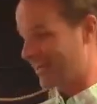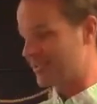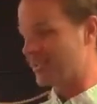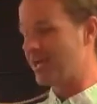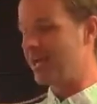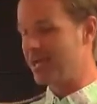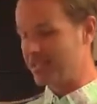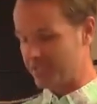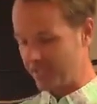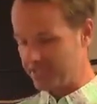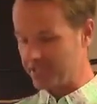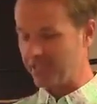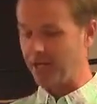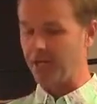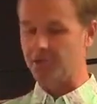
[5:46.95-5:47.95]
daughters,
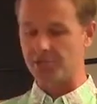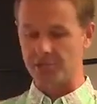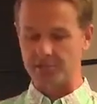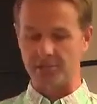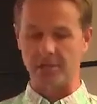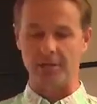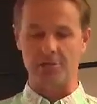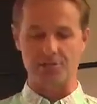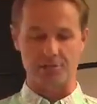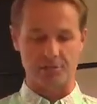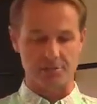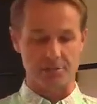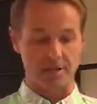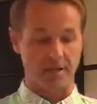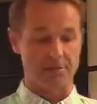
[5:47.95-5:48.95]
sons and daughters, sons and daughters,
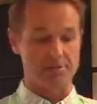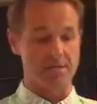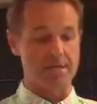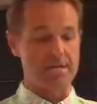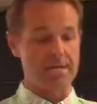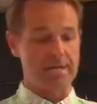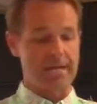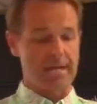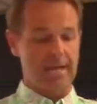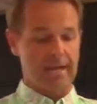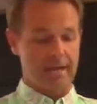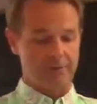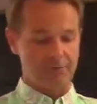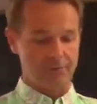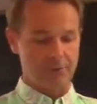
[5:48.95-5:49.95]
sons and daughters.
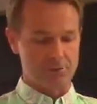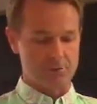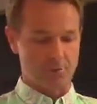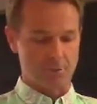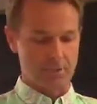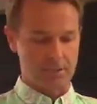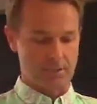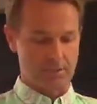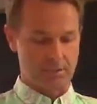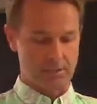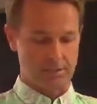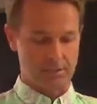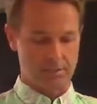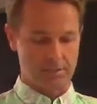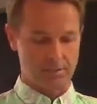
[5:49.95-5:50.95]
Verse
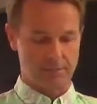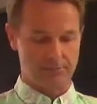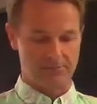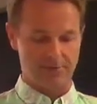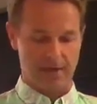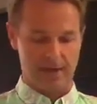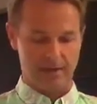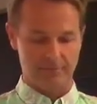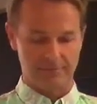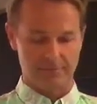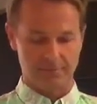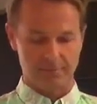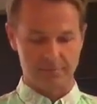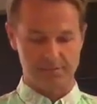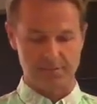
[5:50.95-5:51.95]
25,
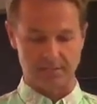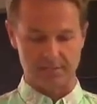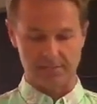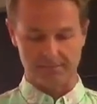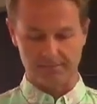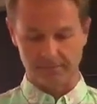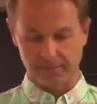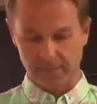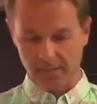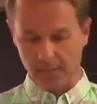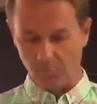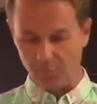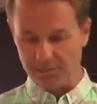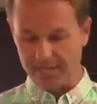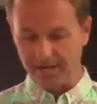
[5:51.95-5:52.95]
6.
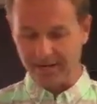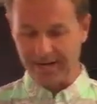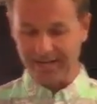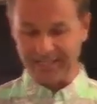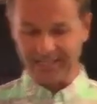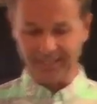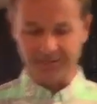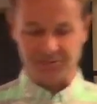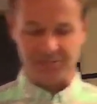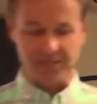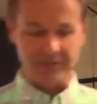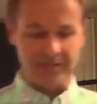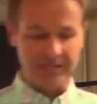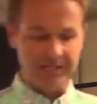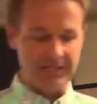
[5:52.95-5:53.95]
When Terah had lived
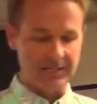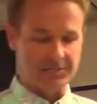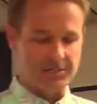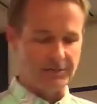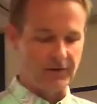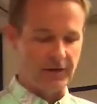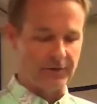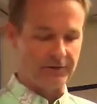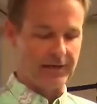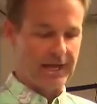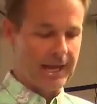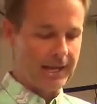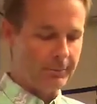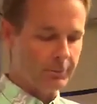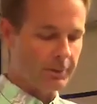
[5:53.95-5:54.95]
70 years, he fathered
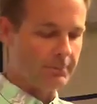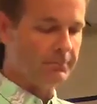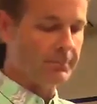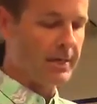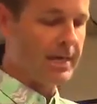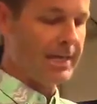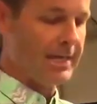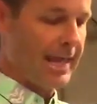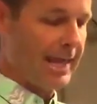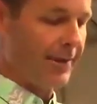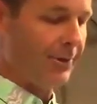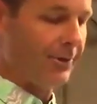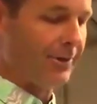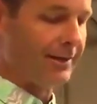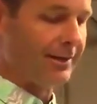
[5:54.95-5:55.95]
Abram,
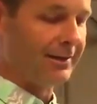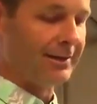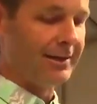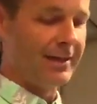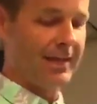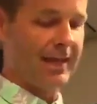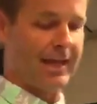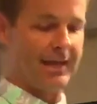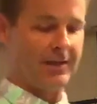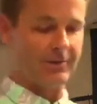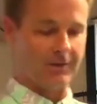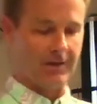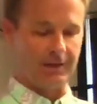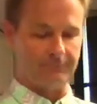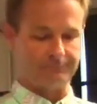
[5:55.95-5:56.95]
Nahor, and
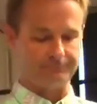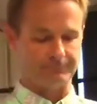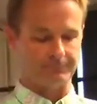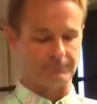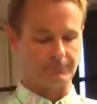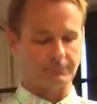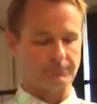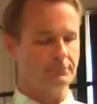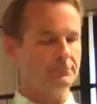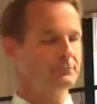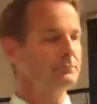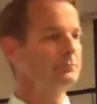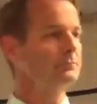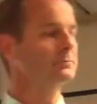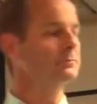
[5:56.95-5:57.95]
Haran.
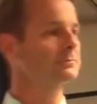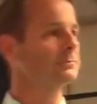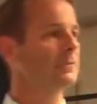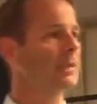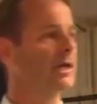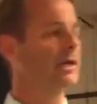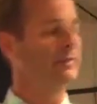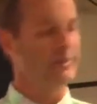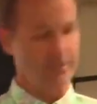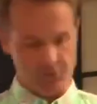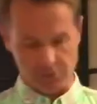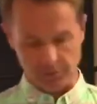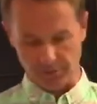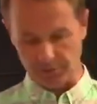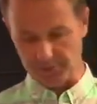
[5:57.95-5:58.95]
And then
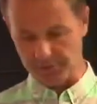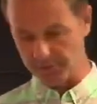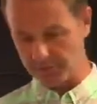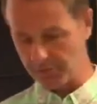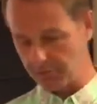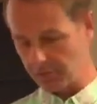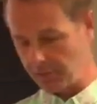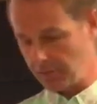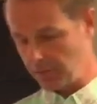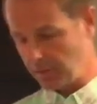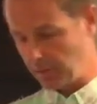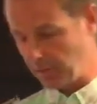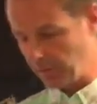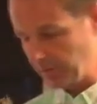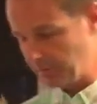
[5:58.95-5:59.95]
it turns
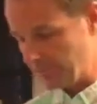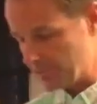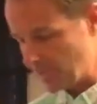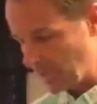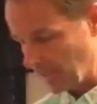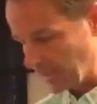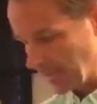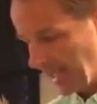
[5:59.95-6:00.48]
a little bit dark.